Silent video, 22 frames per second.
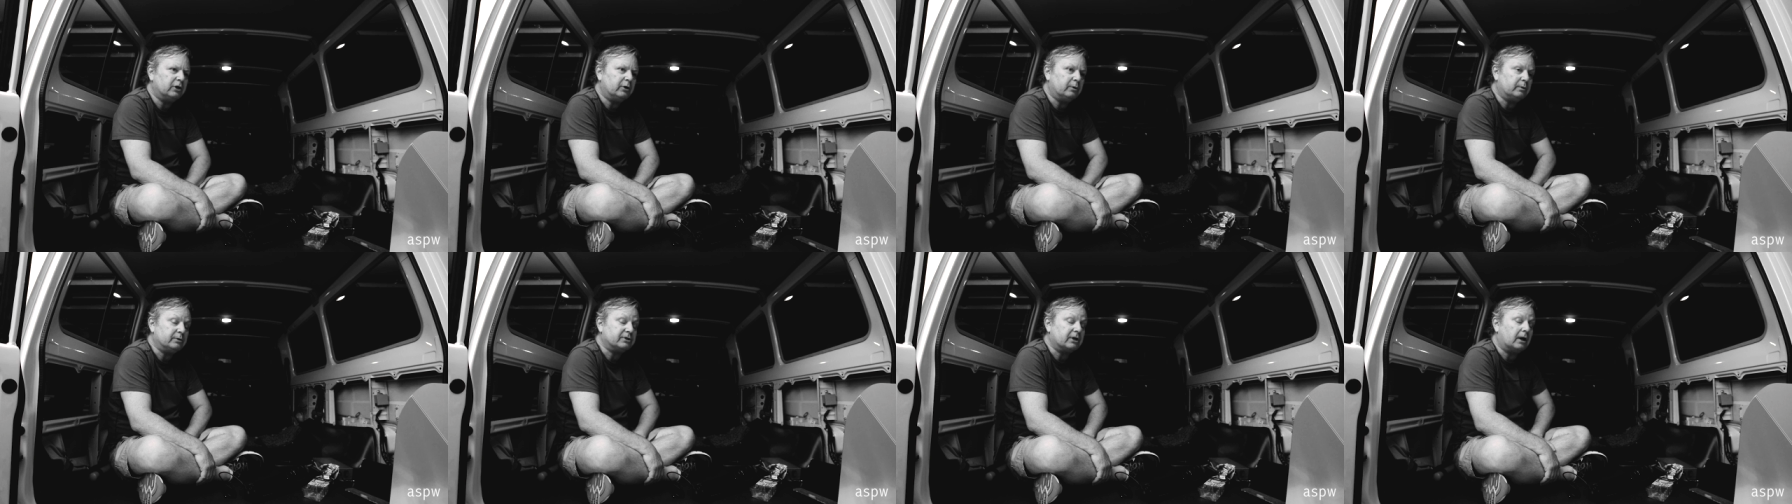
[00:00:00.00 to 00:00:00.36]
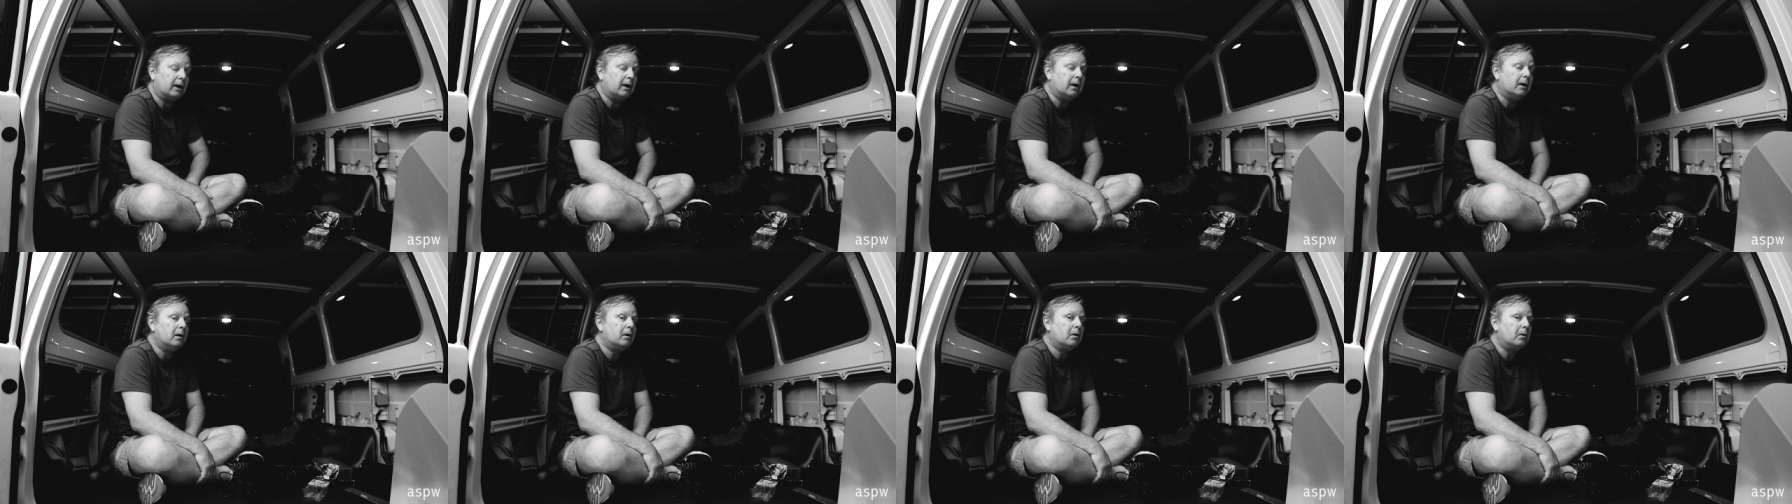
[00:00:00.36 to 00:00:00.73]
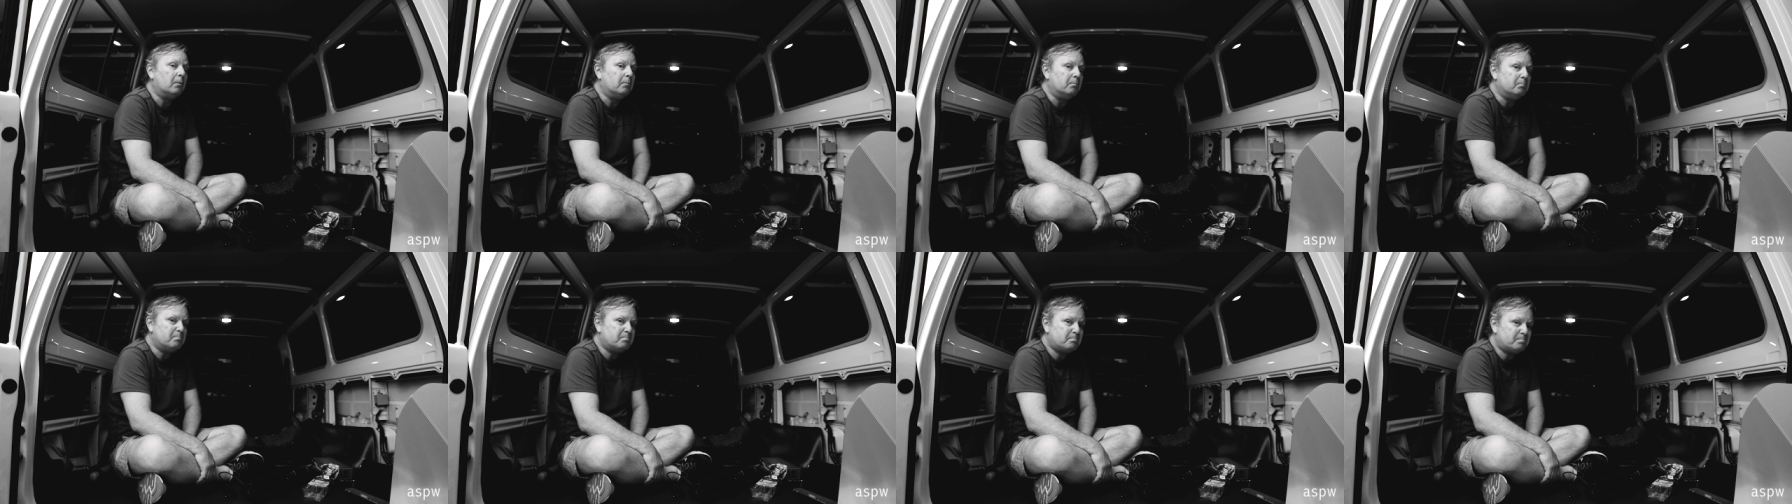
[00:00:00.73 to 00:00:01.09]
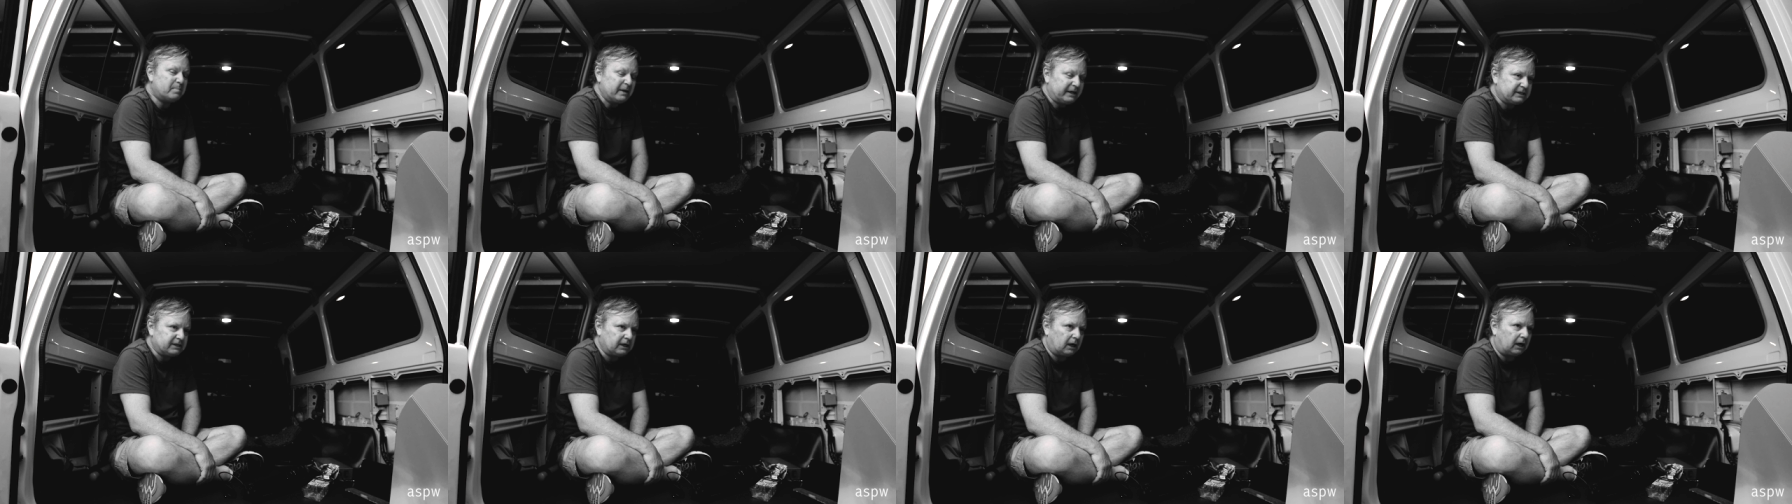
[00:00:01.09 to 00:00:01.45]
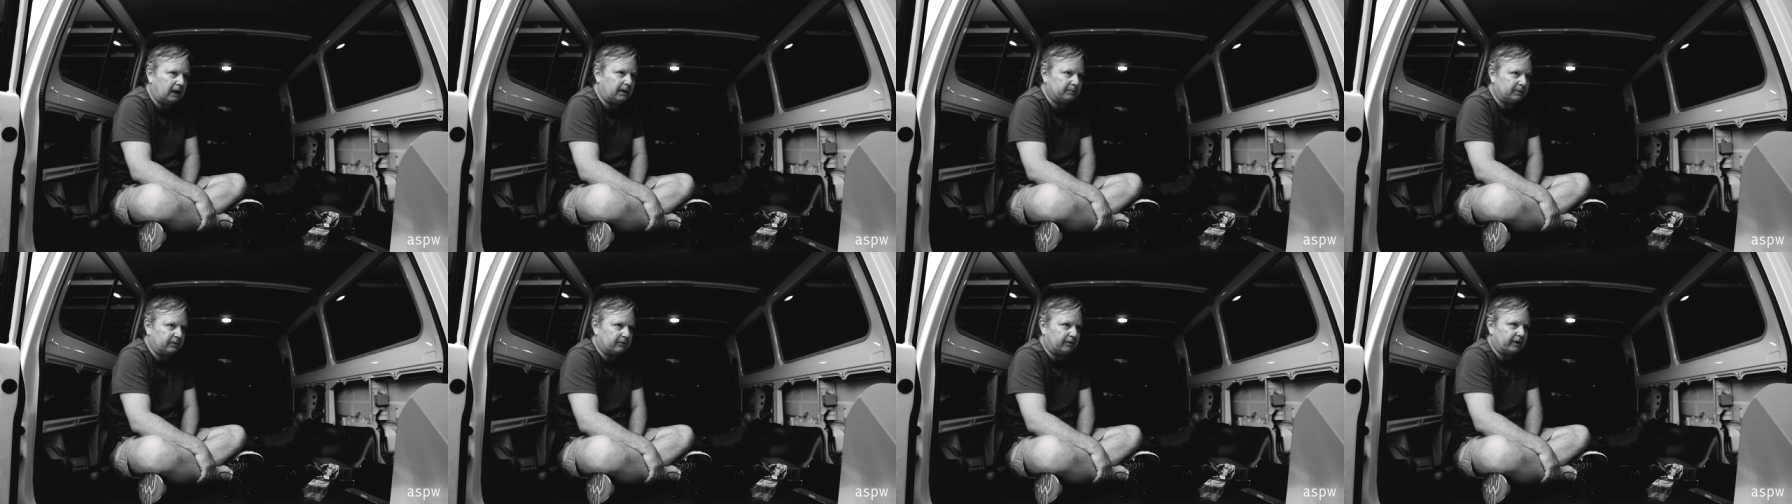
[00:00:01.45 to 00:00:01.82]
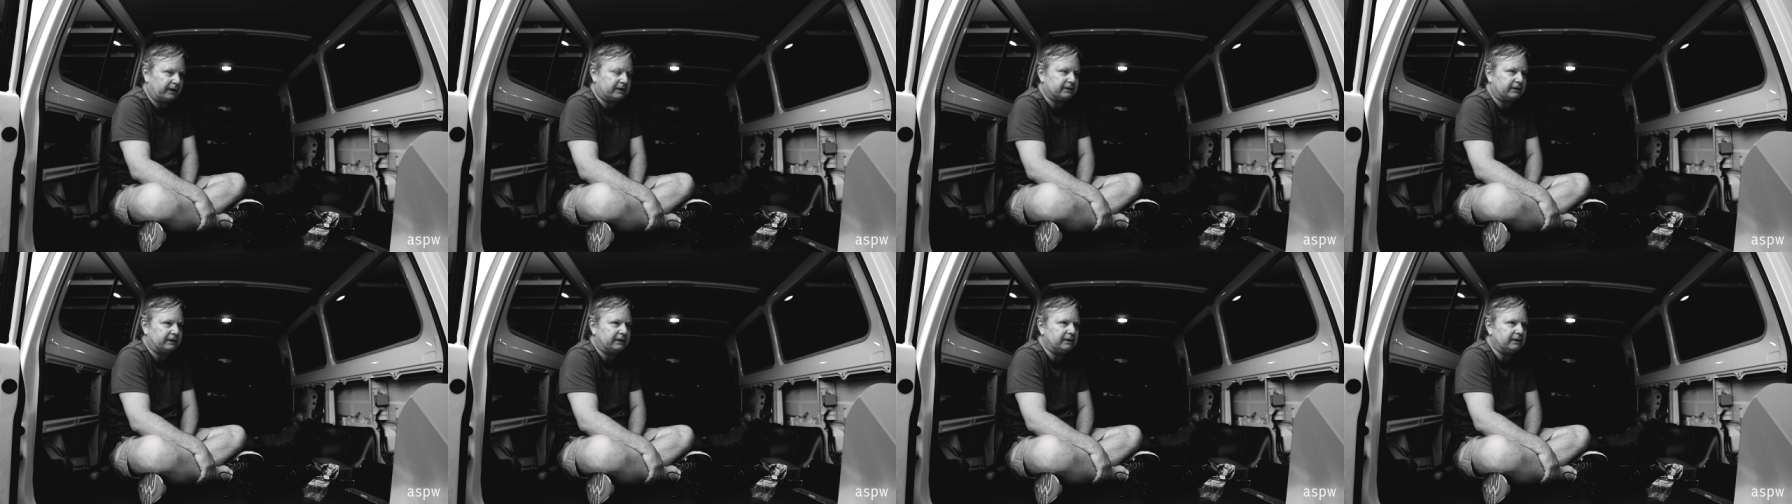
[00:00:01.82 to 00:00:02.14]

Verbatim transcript: Who is big-time director.